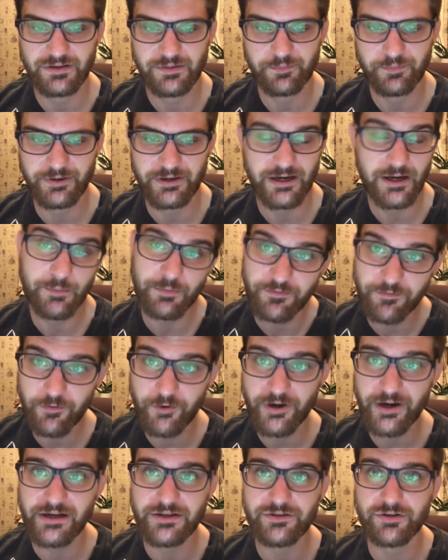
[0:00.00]
But before
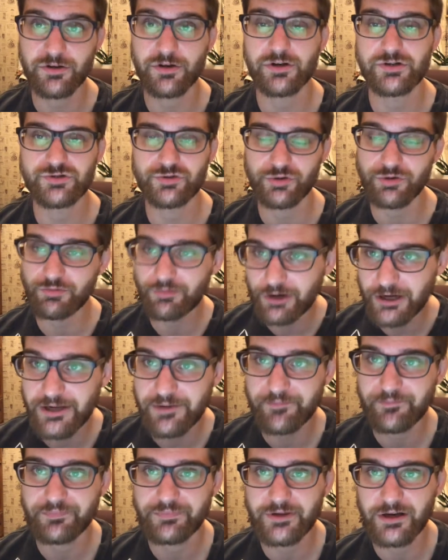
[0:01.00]
that, he took on Jordan Wright.
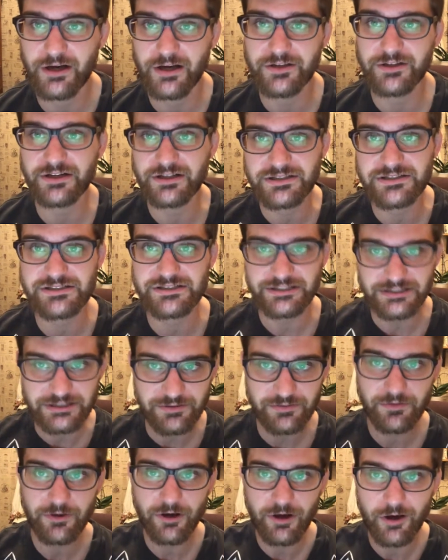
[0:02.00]
You got to see
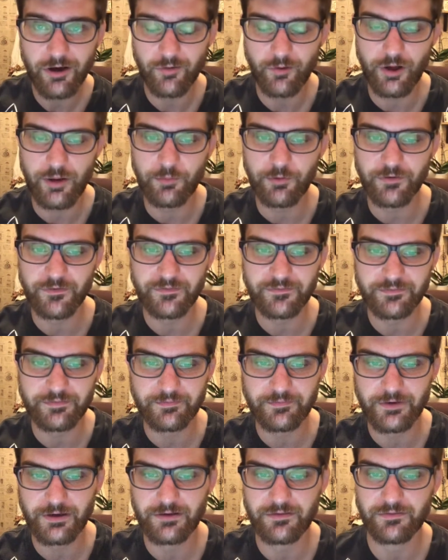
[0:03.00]
a lot
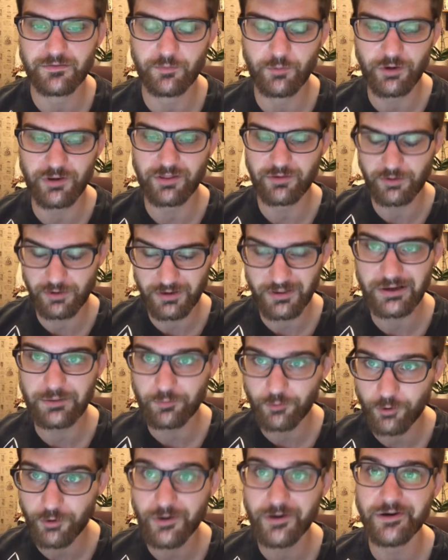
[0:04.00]

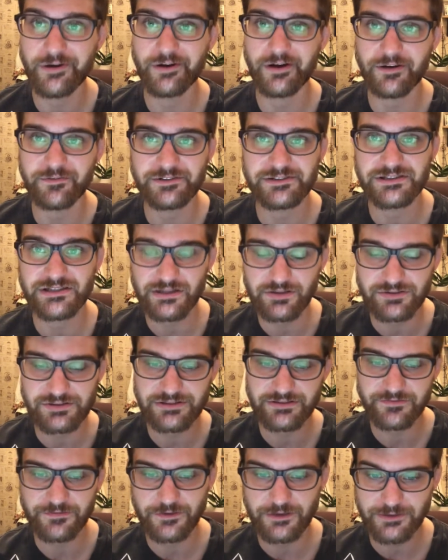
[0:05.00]
more of his skills in
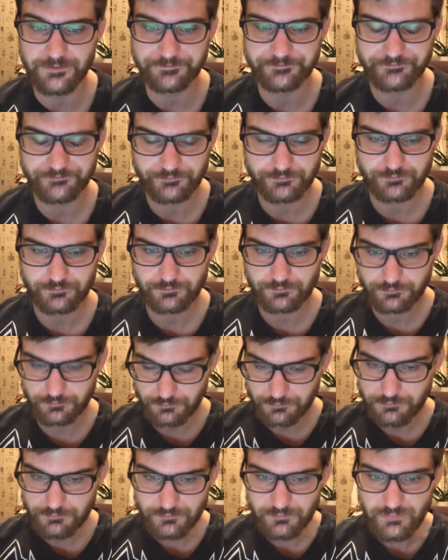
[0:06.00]
the fight.
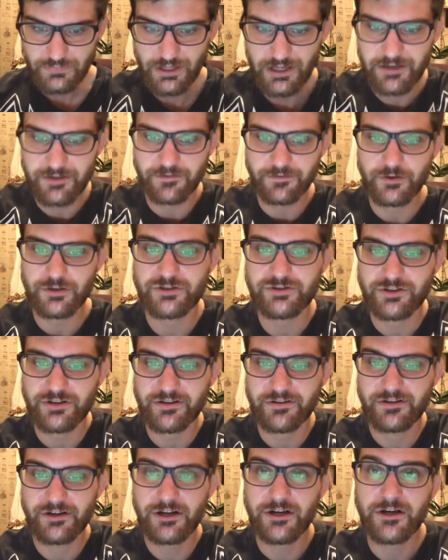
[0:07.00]
In the first
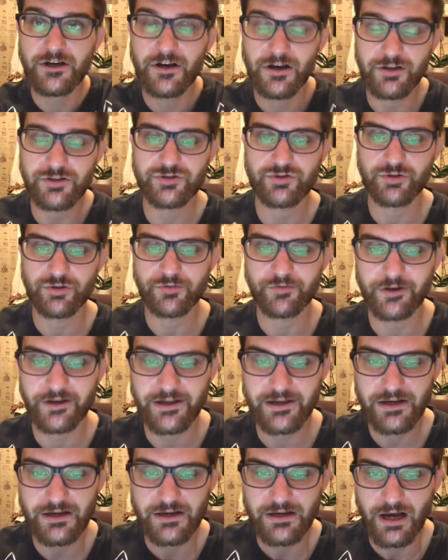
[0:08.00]
round, Jordan
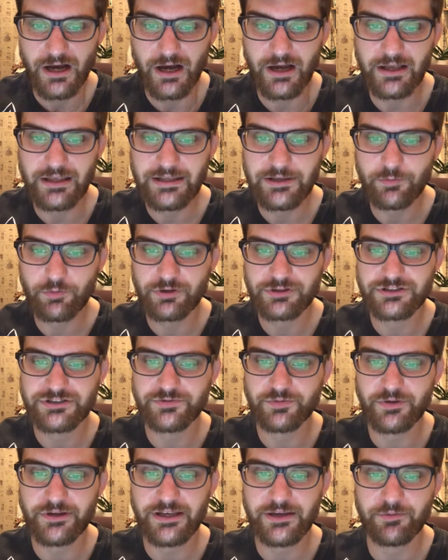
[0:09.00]
Wright, he works his
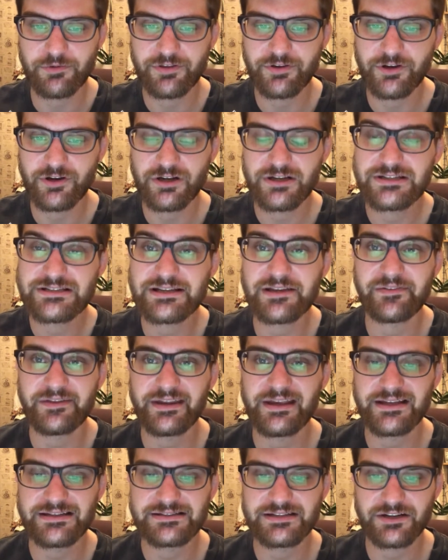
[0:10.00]
way in with hooks, and then he
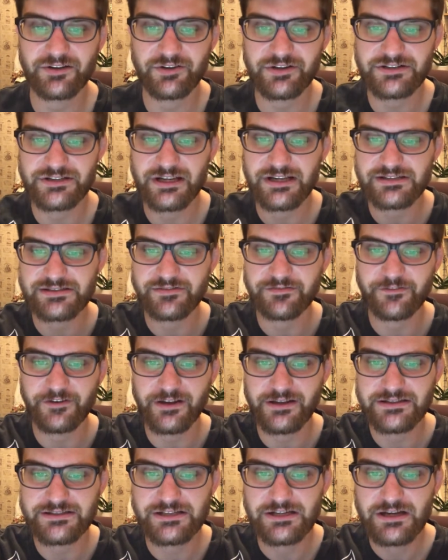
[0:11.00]
gets the clinch against the
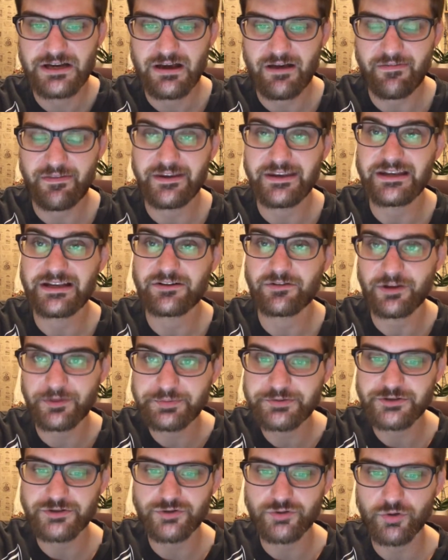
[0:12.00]
fence, and then he
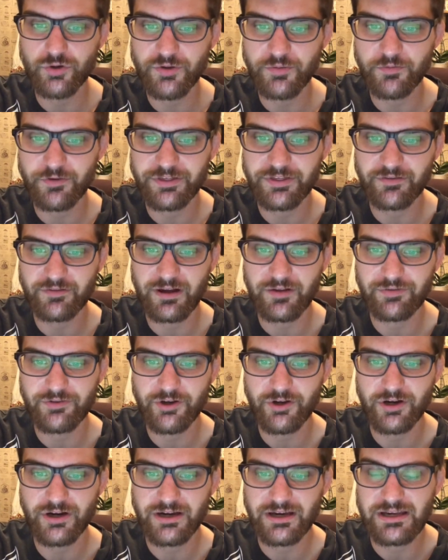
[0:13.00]
clips Jordan with the left
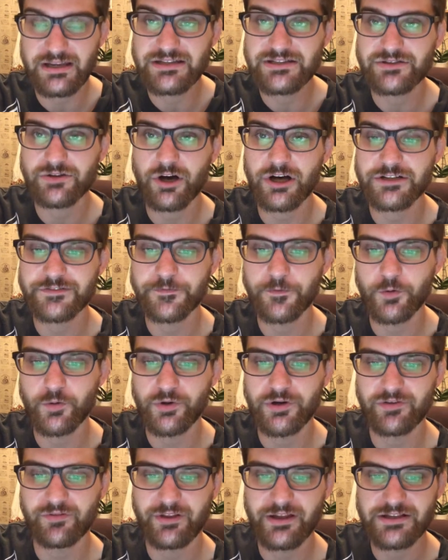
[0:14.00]
hook. He stalks
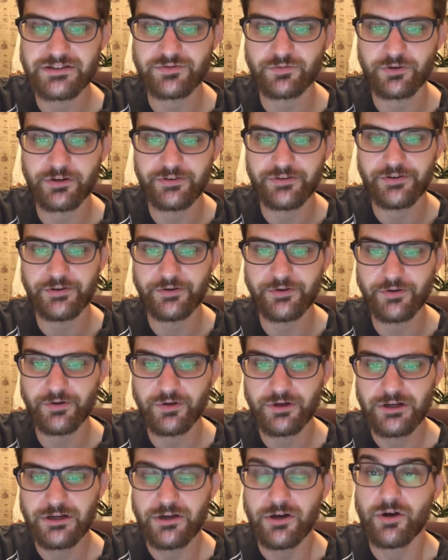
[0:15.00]
forward and lands a 1-2
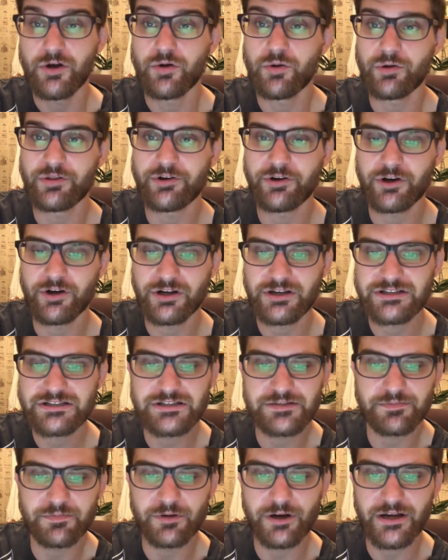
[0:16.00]
with
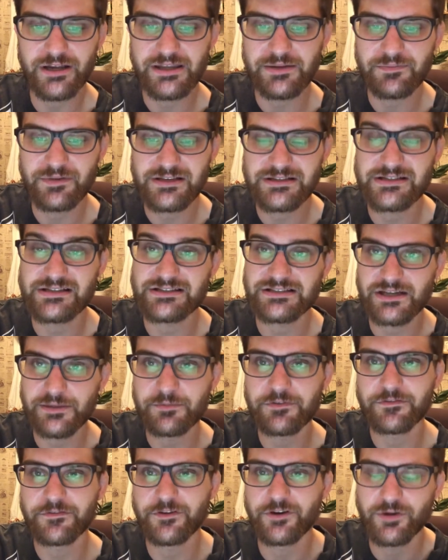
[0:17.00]
hooks, but he misses some
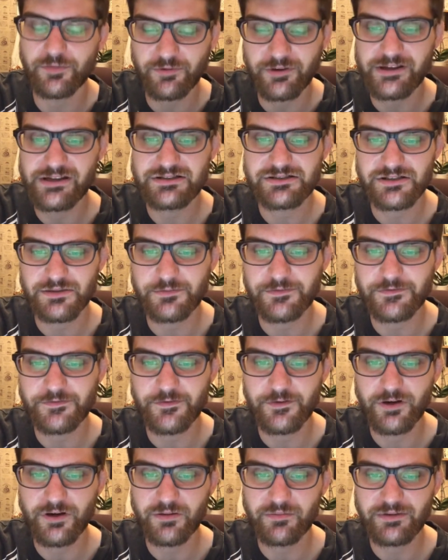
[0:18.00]
of them, lands some of
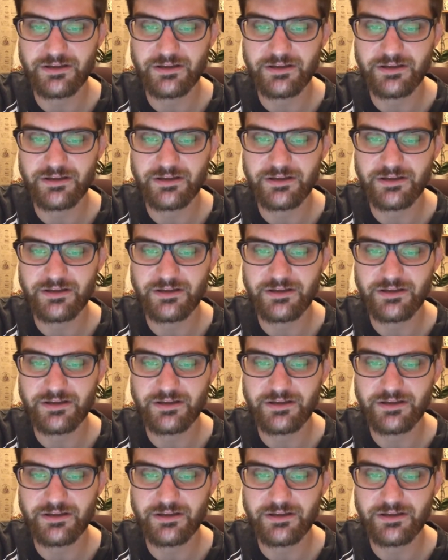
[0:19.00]
them.